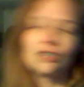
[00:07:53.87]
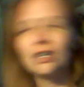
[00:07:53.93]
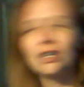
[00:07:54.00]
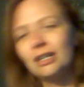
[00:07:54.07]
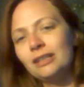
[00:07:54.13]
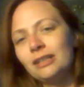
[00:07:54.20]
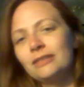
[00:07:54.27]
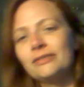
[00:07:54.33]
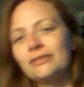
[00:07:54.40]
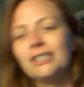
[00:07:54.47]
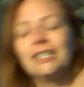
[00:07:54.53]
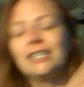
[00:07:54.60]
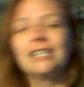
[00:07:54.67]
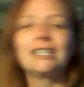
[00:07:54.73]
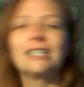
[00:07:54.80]
all over
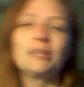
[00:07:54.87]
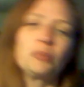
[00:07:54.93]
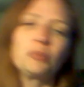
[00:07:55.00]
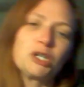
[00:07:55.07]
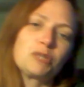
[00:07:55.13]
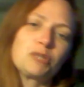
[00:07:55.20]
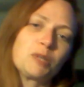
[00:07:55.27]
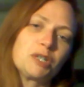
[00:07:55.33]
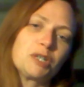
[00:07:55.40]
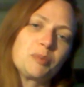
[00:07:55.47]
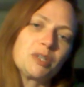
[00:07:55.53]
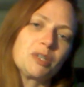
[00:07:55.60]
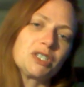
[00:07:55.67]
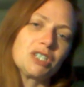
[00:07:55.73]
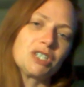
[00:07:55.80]
and then push, push,
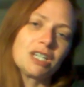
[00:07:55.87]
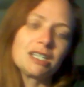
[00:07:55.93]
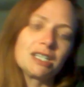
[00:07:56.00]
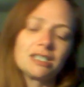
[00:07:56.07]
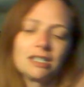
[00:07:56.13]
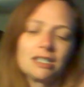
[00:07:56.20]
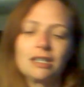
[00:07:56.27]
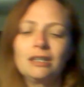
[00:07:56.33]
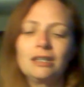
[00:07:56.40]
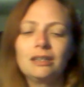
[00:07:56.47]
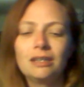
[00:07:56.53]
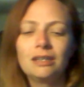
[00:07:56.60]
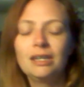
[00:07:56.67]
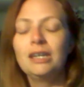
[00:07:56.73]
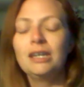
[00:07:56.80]
push to get to the
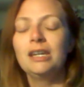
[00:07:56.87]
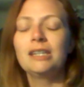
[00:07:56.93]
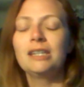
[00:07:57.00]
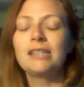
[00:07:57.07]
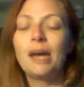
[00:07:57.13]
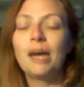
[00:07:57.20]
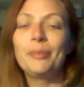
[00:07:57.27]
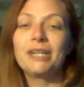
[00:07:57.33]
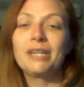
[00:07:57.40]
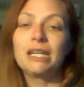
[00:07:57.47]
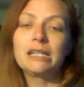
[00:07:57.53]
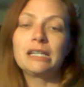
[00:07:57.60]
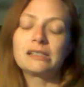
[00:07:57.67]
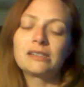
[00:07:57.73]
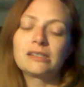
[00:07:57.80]
top
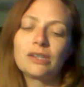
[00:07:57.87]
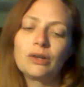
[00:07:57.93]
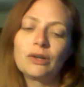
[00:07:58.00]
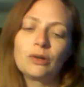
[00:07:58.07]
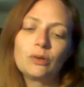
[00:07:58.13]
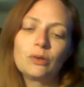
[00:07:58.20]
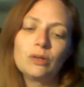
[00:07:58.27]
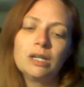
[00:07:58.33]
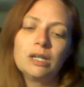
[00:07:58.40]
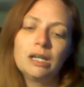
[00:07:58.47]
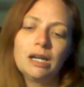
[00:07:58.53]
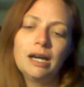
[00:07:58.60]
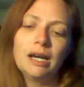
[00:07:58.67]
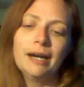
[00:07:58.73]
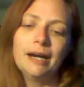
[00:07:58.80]
again. So,
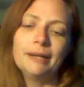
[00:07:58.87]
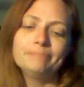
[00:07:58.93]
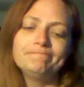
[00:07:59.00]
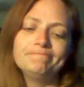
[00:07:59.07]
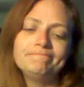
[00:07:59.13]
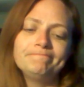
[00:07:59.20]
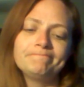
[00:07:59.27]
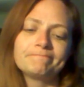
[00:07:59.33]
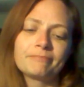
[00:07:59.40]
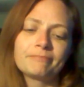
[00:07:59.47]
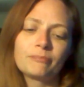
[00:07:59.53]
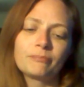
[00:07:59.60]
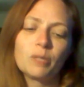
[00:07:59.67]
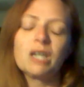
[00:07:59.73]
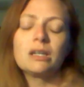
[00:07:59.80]
but it can